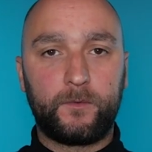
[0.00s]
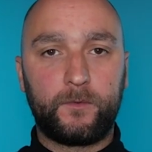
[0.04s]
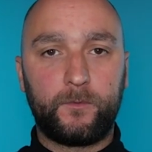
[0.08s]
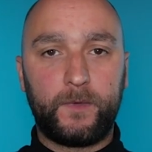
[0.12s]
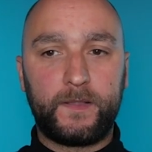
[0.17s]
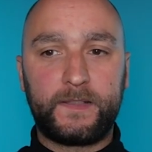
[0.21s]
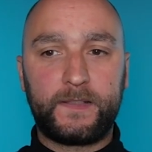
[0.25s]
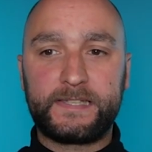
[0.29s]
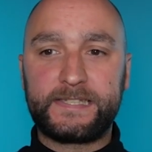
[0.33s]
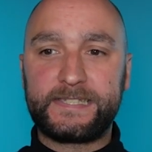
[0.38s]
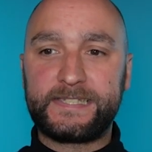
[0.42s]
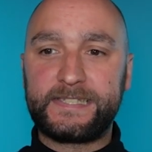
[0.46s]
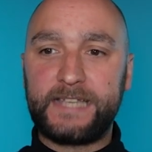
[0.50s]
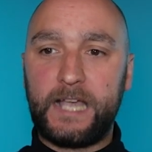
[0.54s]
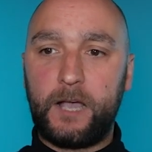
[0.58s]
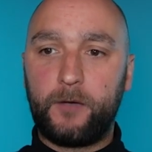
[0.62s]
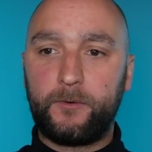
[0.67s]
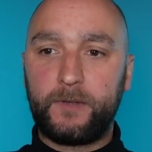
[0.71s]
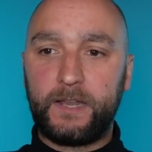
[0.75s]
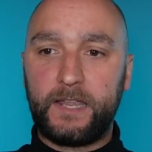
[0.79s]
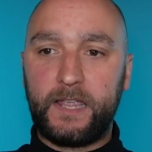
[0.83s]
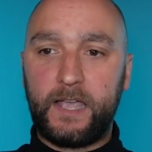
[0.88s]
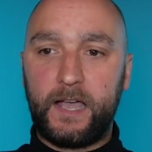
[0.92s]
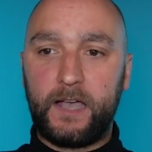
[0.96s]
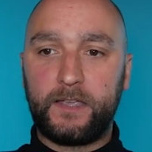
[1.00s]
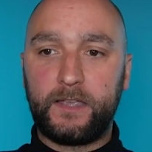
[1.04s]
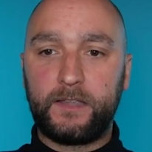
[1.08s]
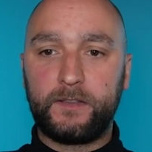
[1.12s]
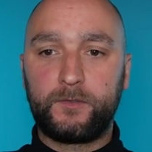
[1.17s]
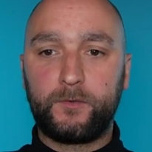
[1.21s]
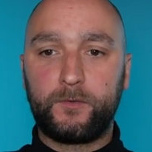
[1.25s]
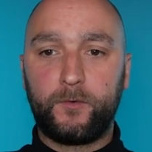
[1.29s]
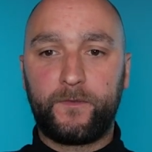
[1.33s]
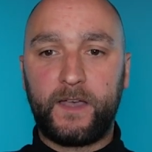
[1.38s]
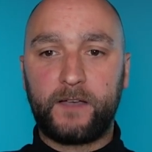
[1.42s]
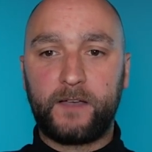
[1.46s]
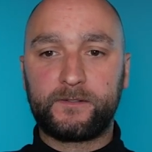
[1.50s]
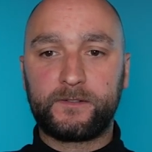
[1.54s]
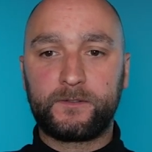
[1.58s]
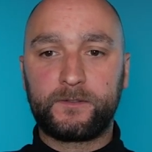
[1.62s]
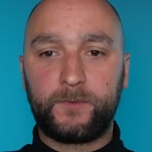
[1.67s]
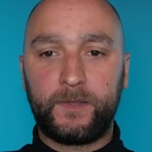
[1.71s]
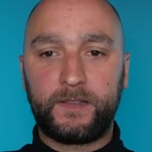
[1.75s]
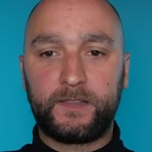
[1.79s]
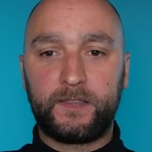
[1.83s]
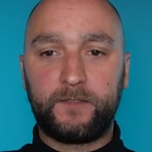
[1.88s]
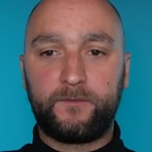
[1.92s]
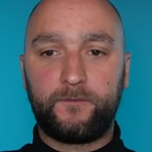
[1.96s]
with Saudia in
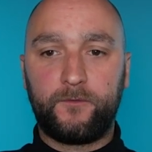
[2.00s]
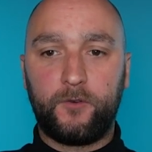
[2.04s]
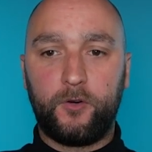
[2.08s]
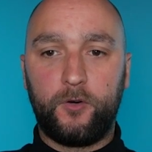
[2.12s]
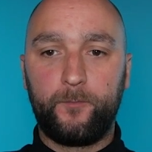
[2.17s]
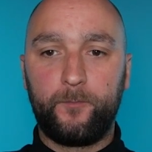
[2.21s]
2024.